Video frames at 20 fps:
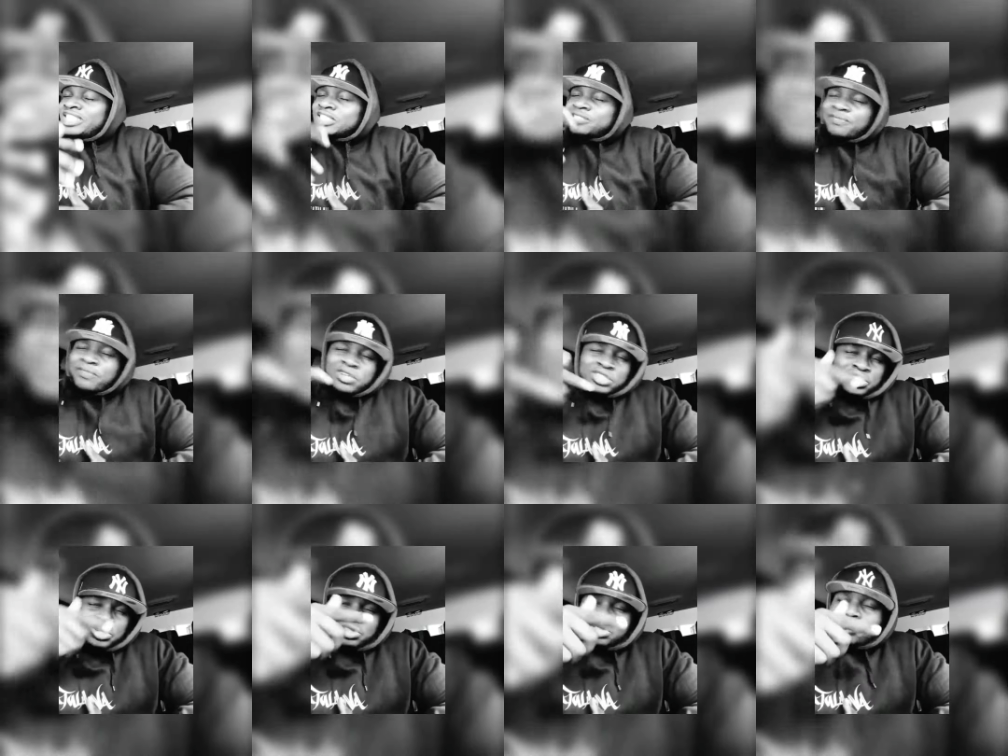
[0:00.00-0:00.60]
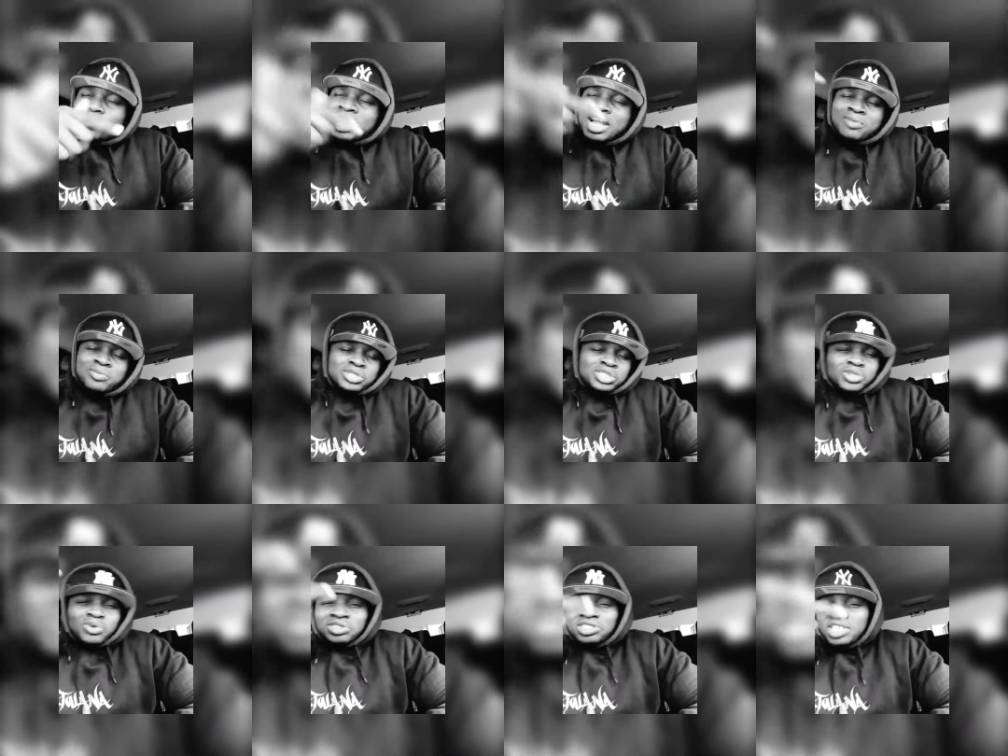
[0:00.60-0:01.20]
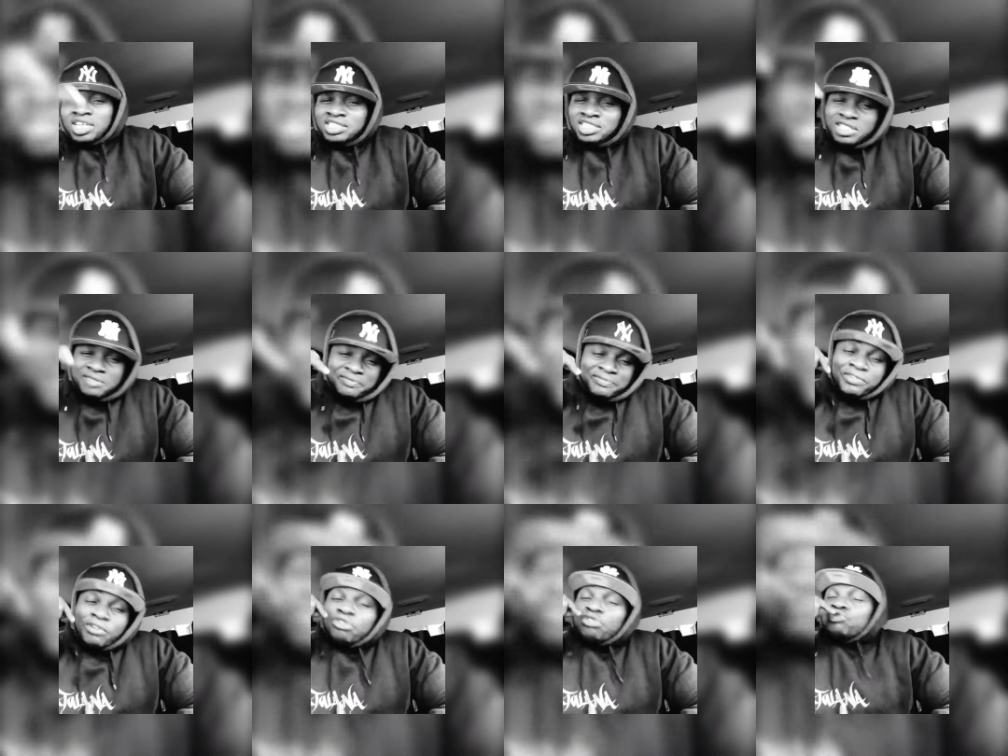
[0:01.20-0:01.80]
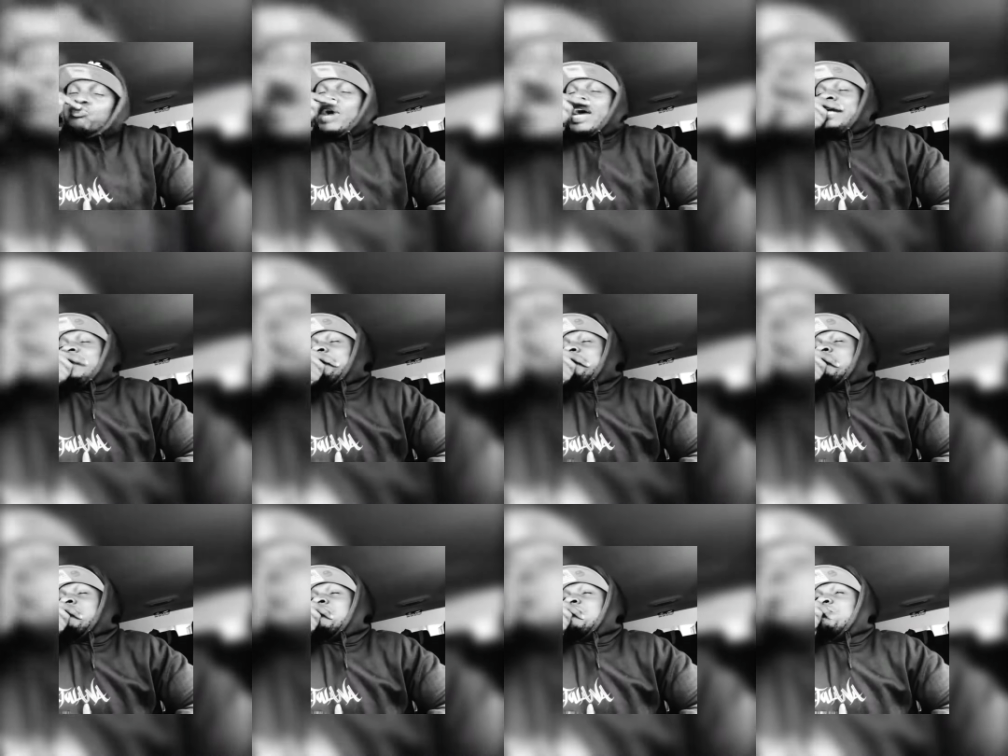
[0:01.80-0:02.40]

this verse, you thought I was gonna change the flow, right?